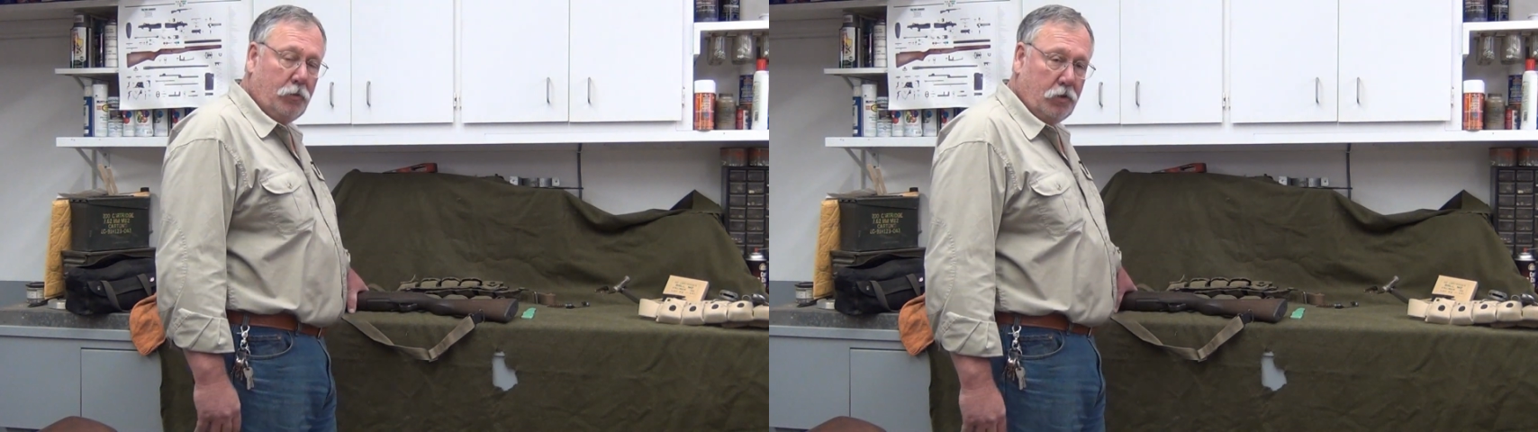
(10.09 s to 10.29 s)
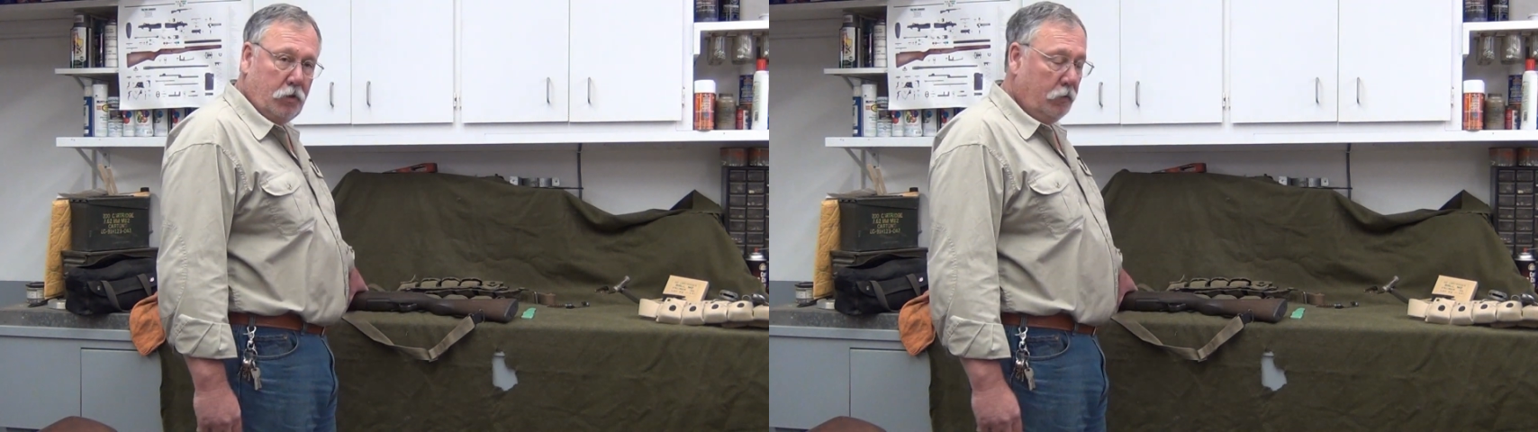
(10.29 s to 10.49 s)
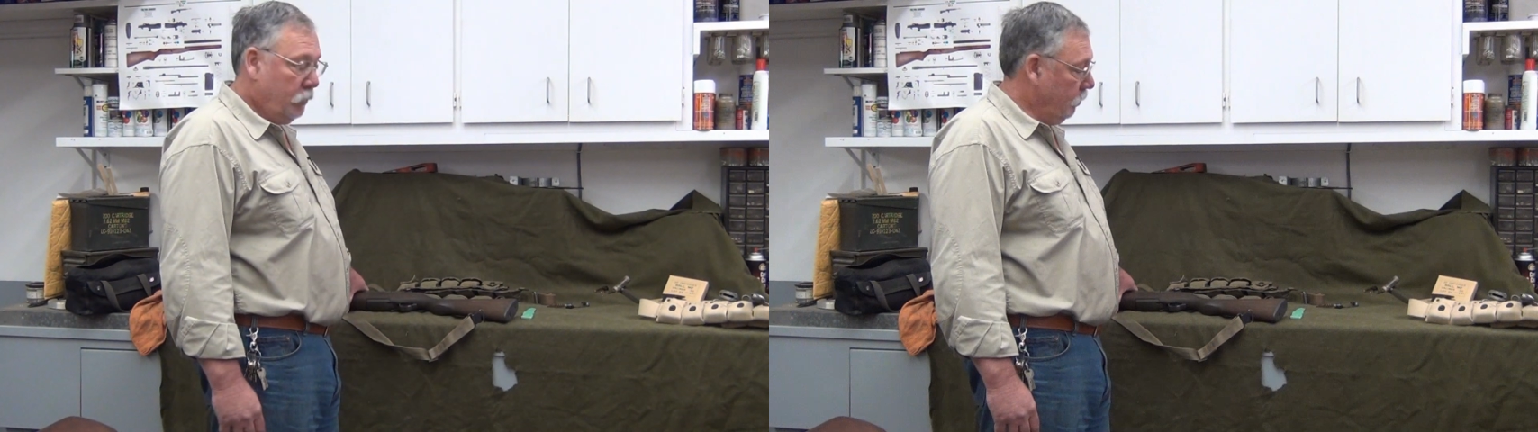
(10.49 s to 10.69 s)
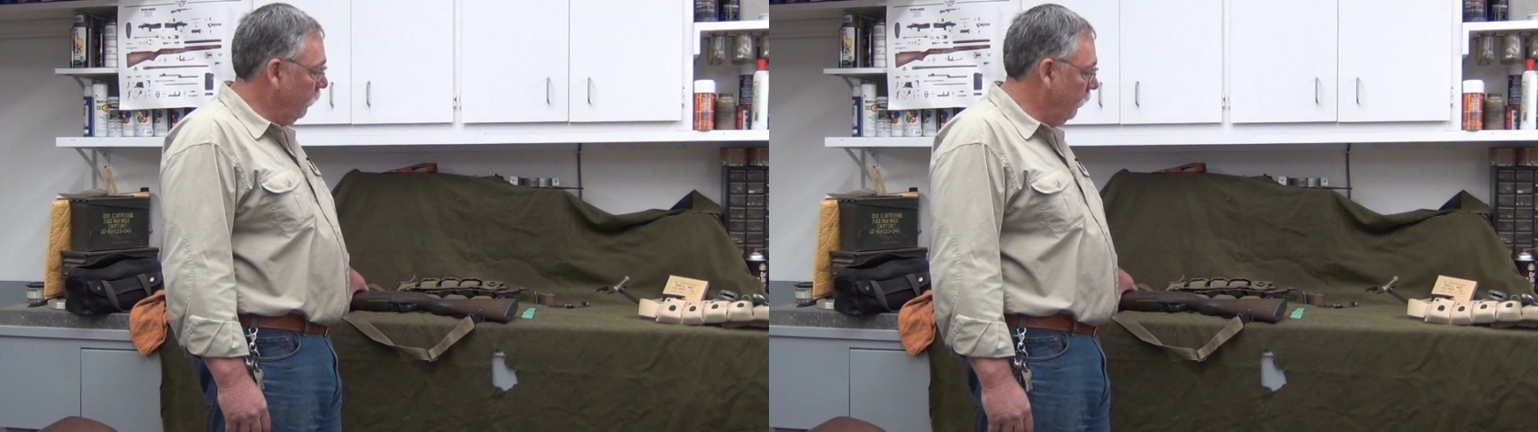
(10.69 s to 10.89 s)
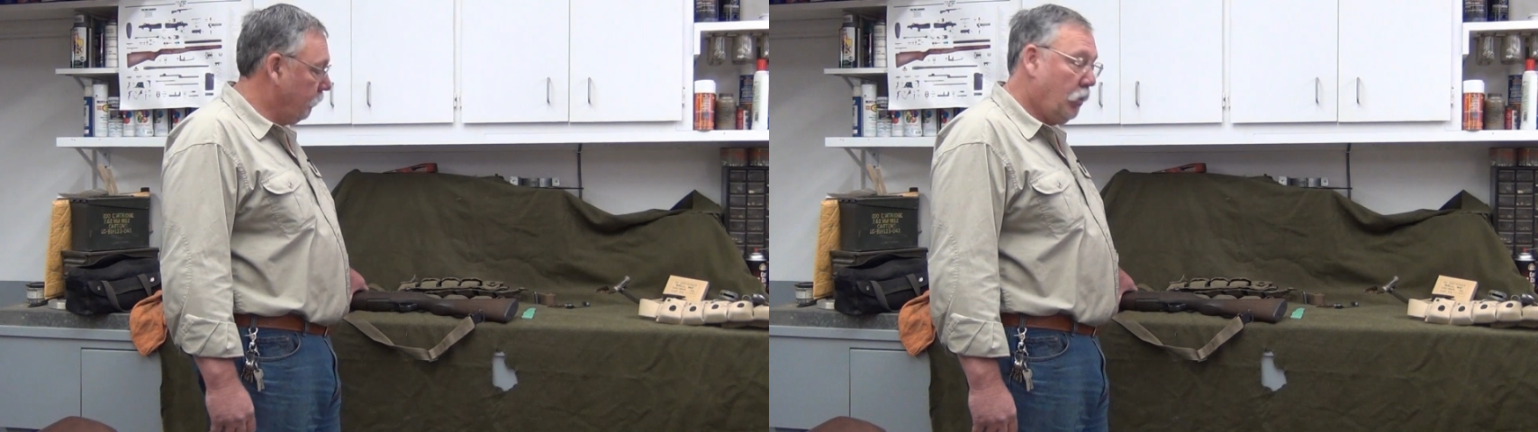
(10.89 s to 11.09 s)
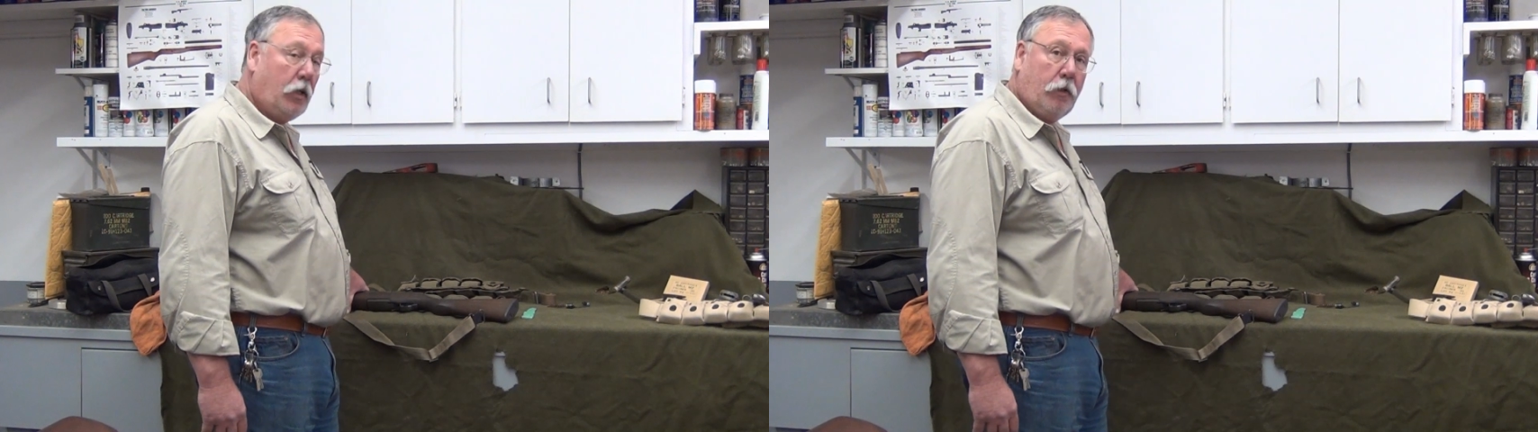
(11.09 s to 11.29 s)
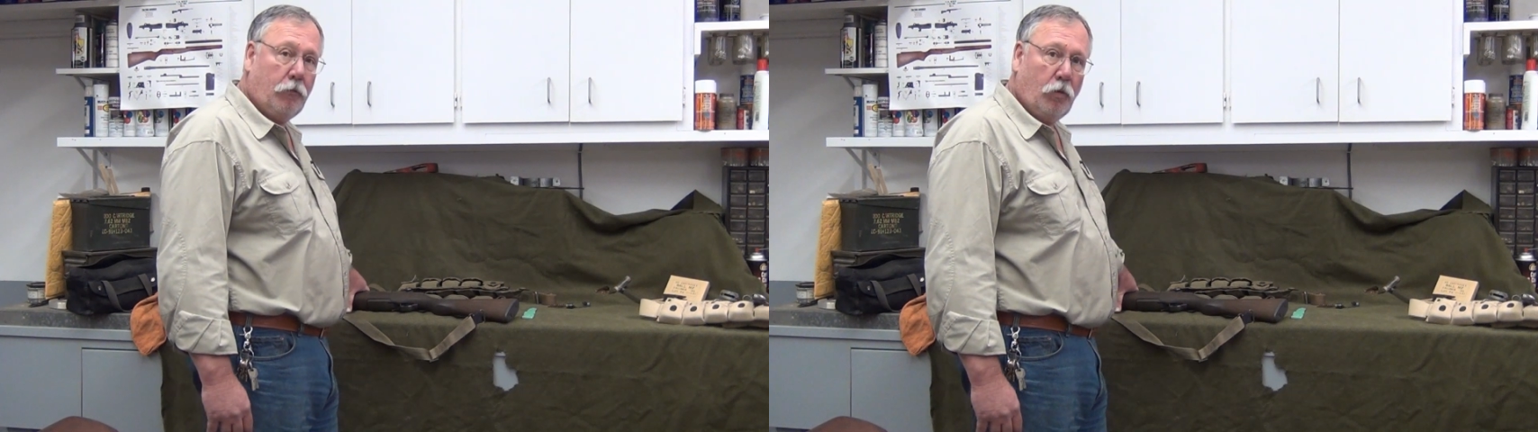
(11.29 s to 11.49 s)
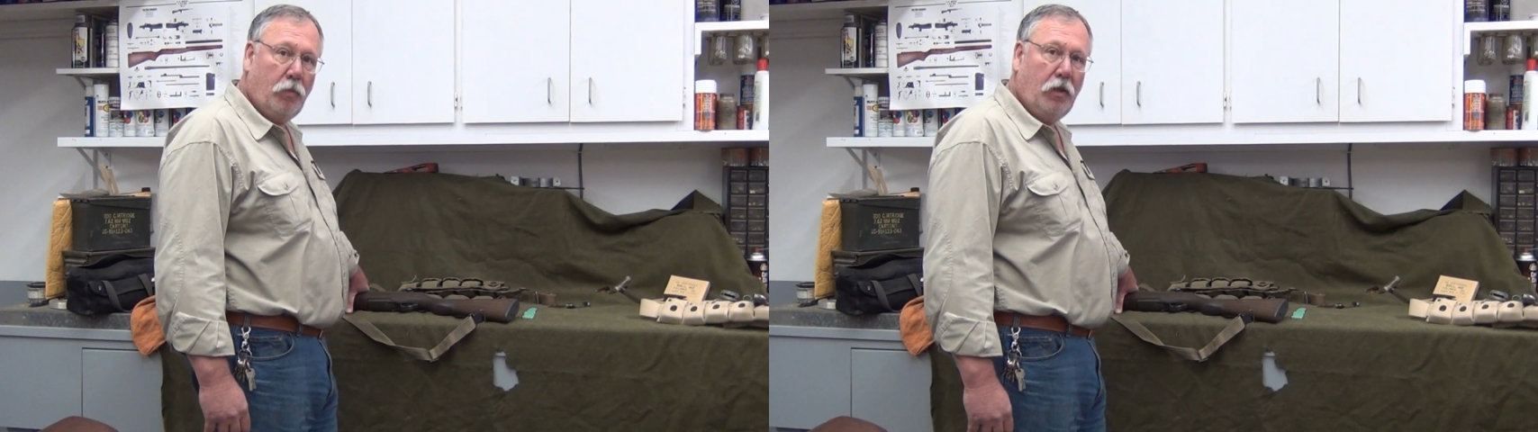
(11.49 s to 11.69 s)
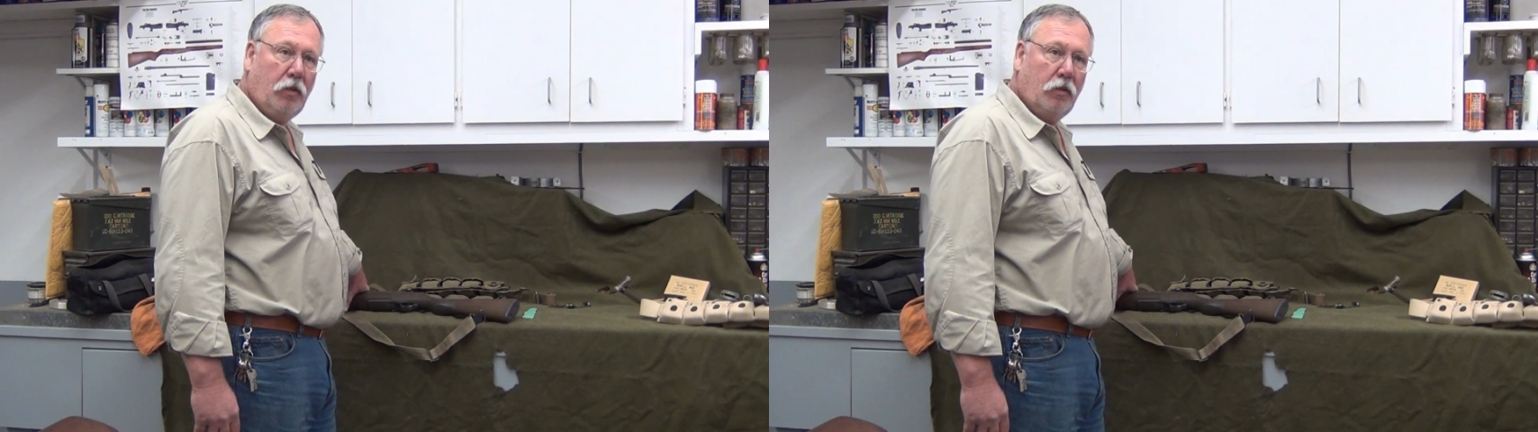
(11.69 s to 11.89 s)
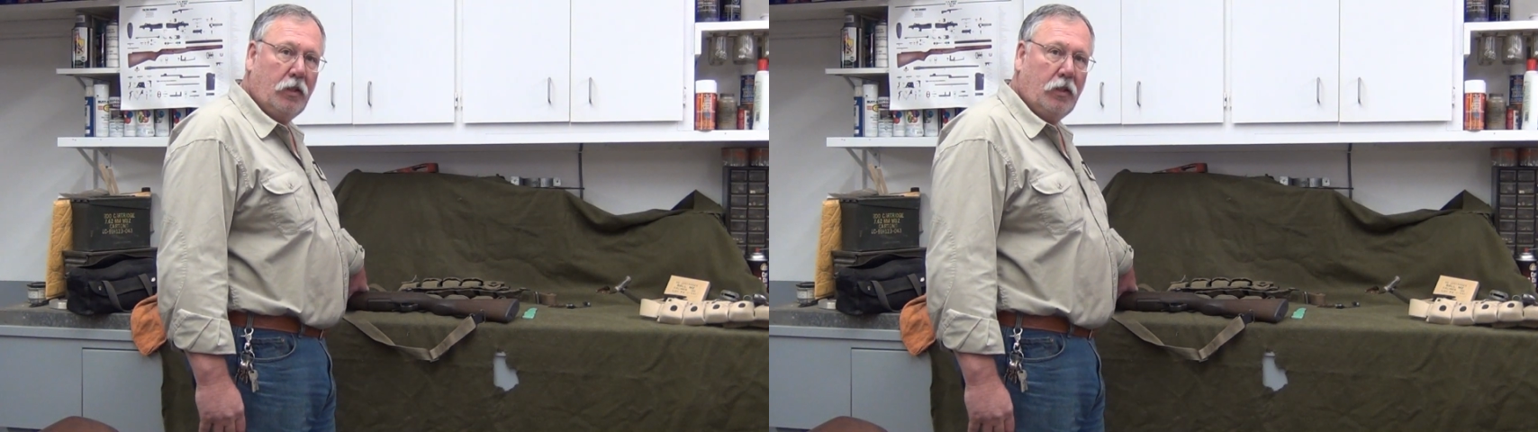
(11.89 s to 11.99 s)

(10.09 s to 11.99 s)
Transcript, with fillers: I'm sure you've heard enough talking from me.